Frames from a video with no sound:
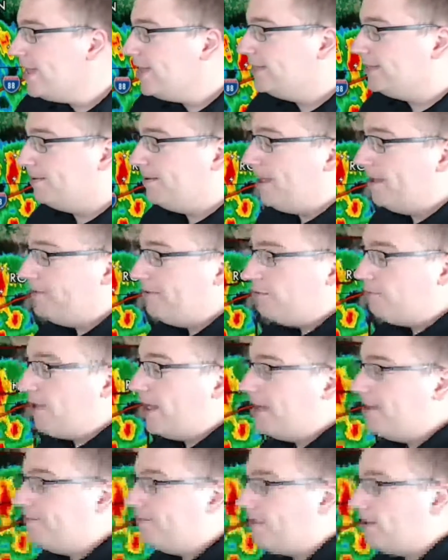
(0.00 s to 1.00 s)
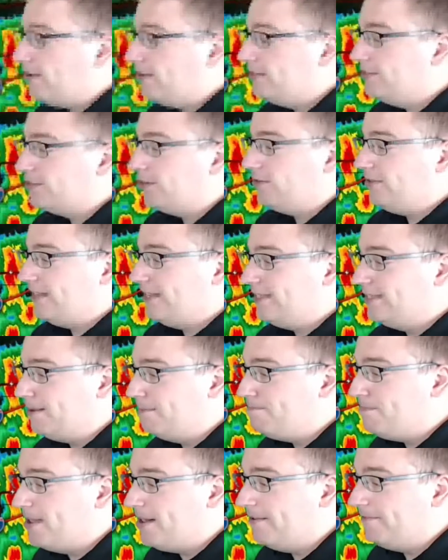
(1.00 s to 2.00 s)
Some heavy rainfall and certainly
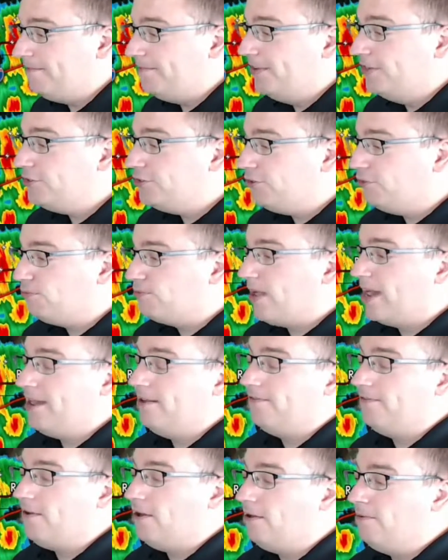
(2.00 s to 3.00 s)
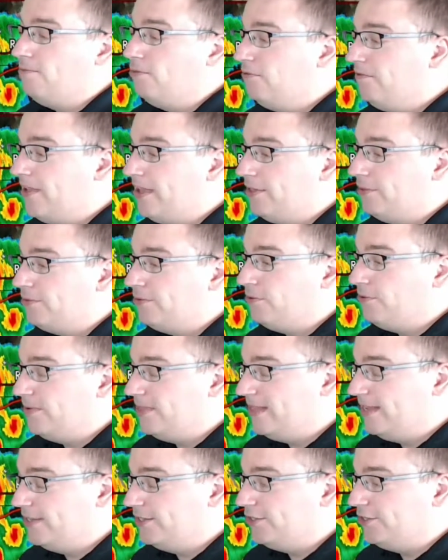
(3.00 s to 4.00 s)
some beneficial rainfall moving through
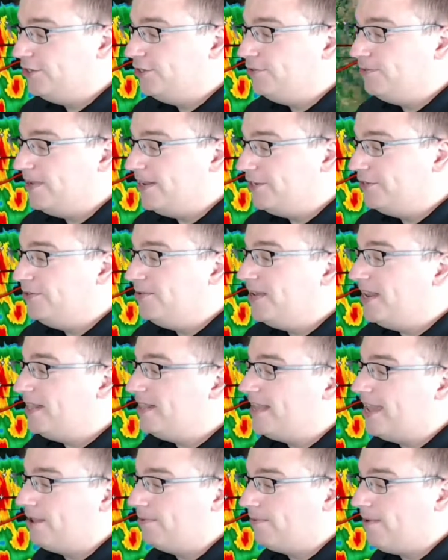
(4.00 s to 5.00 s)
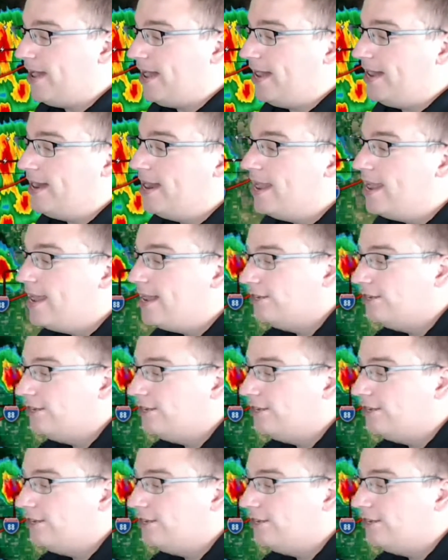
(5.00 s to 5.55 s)
with these too. We do need that rain.